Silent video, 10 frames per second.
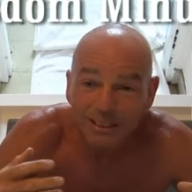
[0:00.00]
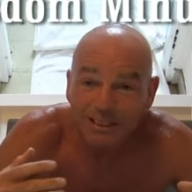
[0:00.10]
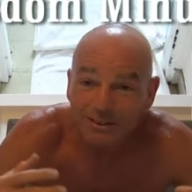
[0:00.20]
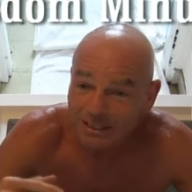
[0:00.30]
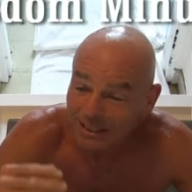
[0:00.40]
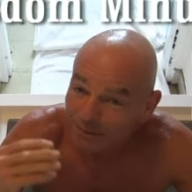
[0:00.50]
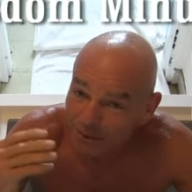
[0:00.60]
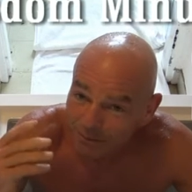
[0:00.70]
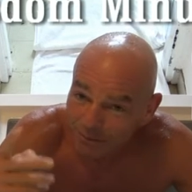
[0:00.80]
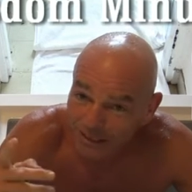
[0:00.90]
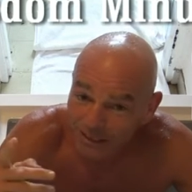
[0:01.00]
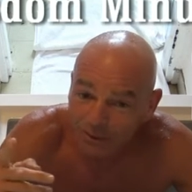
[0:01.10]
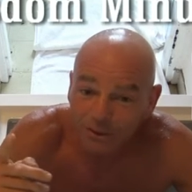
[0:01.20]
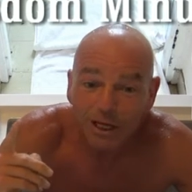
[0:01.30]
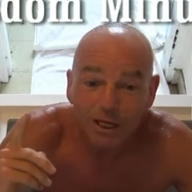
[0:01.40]
feel good. And if you feel
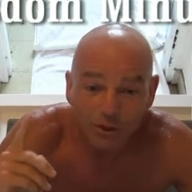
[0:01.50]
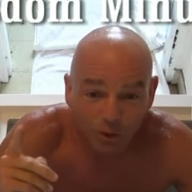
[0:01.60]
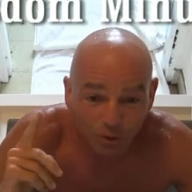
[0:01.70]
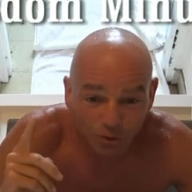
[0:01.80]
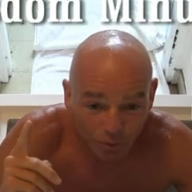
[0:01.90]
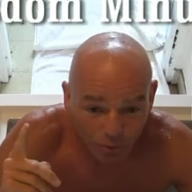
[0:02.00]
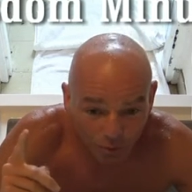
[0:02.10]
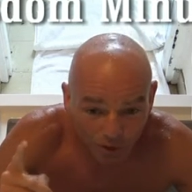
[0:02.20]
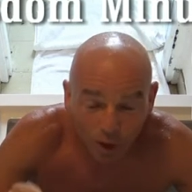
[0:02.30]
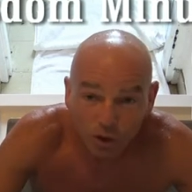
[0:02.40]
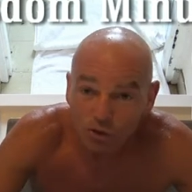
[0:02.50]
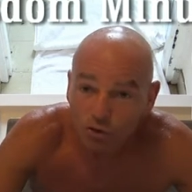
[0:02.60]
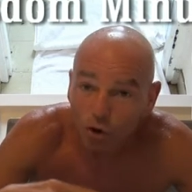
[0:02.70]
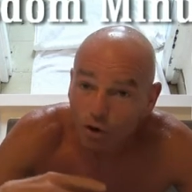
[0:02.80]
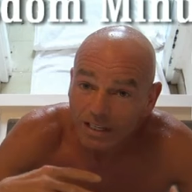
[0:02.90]
good, you do good.
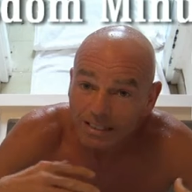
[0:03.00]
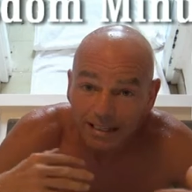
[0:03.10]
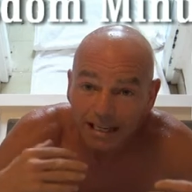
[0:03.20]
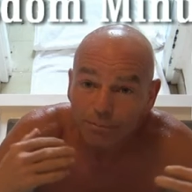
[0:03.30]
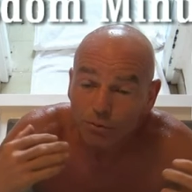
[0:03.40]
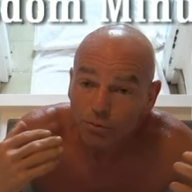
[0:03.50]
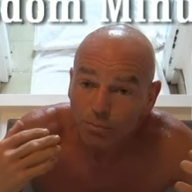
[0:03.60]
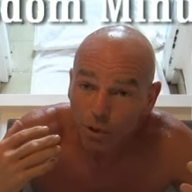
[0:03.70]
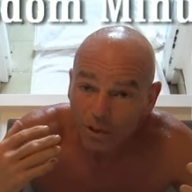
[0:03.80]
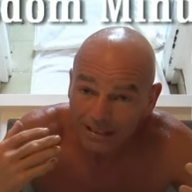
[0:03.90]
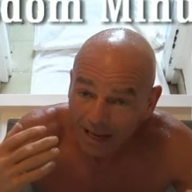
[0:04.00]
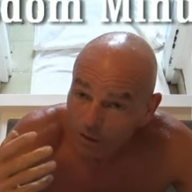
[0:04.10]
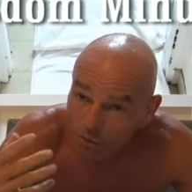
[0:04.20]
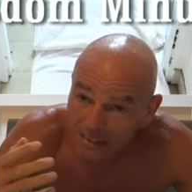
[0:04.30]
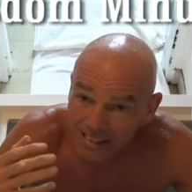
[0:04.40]
Saunas help you to burn
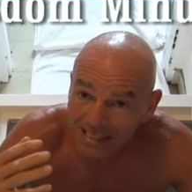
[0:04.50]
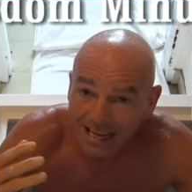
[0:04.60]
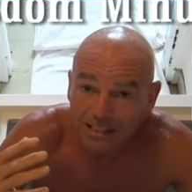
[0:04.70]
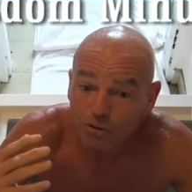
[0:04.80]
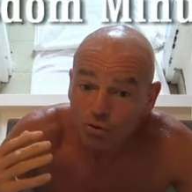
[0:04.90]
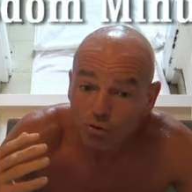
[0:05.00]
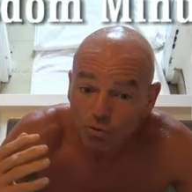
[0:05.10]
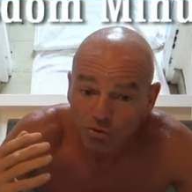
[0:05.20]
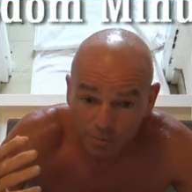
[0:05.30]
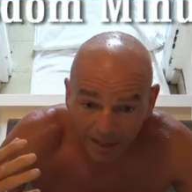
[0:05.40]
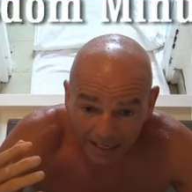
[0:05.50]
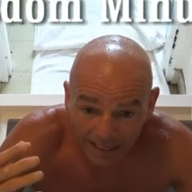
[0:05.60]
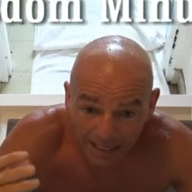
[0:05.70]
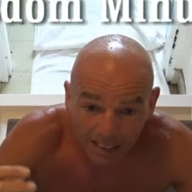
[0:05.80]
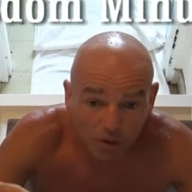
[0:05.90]
calories and to lose weight.
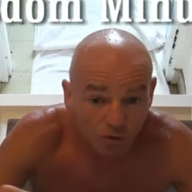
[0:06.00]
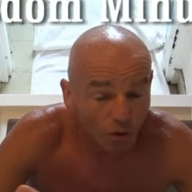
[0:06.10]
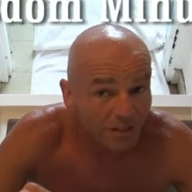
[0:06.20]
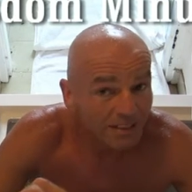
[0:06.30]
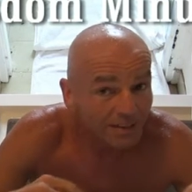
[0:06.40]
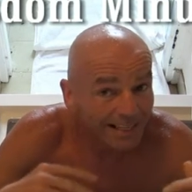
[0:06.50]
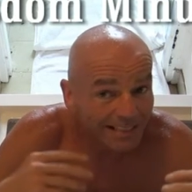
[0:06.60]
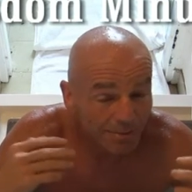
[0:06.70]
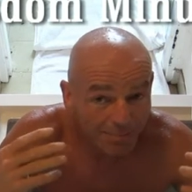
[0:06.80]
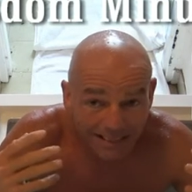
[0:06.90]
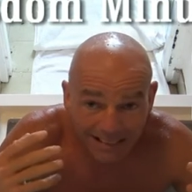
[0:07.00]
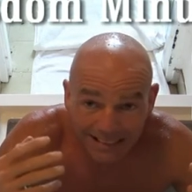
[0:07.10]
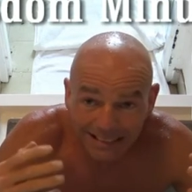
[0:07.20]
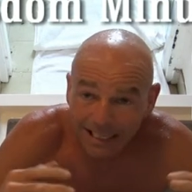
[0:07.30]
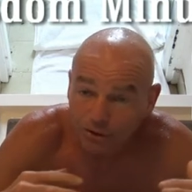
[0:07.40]
Saunas relax
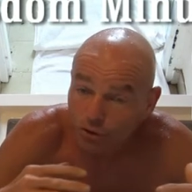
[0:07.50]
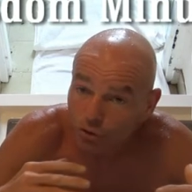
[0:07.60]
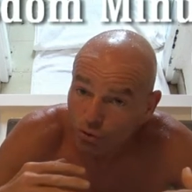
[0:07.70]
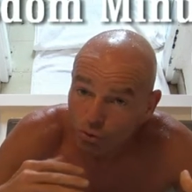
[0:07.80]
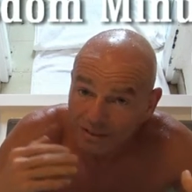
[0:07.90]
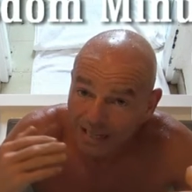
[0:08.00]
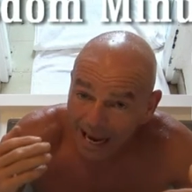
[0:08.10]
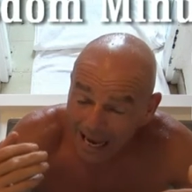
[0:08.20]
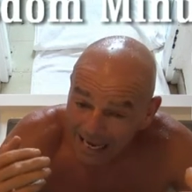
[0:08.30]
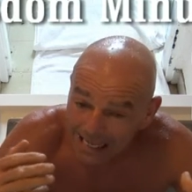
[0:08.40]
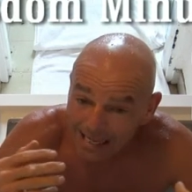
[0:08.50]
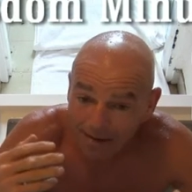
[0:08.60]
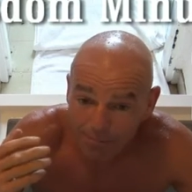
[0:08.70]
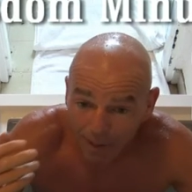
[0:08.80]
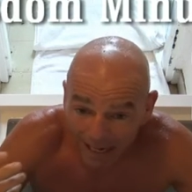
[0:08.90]
muscles and soothe aches
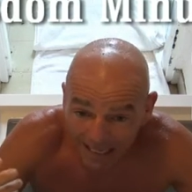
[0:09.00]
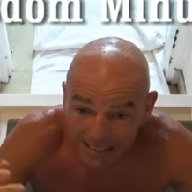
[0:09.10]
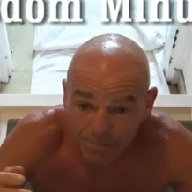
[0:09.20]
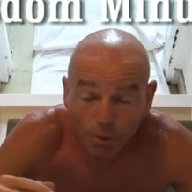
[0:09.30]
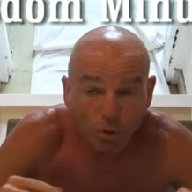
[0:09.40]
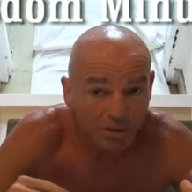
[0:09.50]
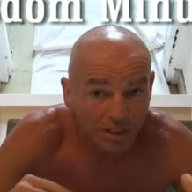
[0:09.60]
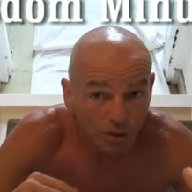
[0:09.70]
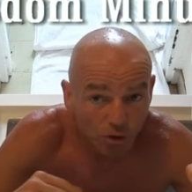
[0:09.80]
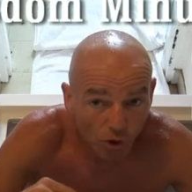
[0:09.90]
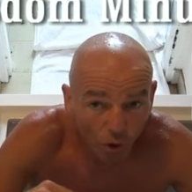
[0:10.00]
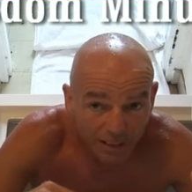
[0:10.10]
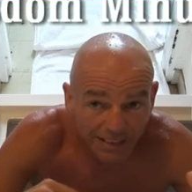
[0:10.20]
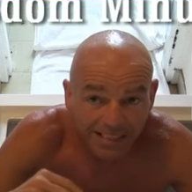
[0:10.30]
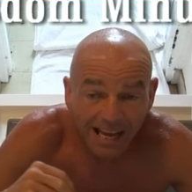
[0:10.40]
and pains, both in
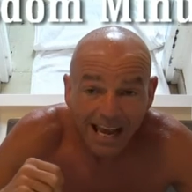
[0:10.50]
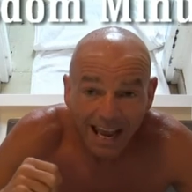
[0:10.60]
joints